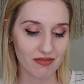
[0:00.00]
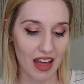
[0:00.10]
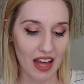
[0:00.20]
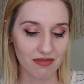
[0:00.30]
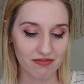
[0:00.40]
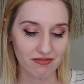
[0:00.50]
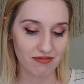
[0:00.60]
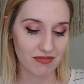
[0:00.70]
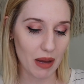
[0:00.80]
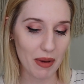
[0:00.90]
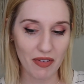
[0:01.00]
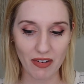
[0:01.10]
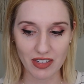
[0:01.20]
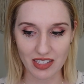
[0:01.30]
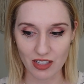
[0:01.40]
meh, not my
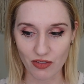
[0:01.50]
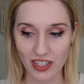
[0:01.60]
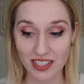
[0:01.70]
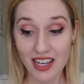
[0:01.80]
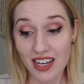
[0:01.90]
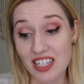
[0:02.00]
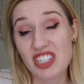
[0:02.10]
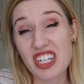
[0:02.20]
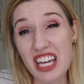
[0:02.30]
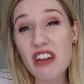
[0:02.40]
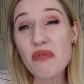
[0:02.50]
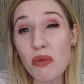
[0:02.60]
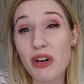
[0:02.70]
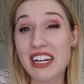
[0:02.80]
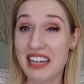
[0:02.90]
favorite Stitch Fix. She gave me
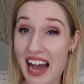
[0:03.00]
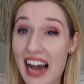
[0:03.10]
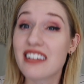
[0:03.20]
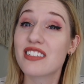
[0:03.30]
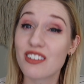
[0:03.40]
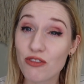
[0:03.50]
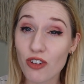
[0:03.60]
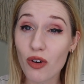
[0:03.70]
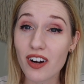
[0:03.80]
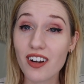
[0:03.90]
what I asked for,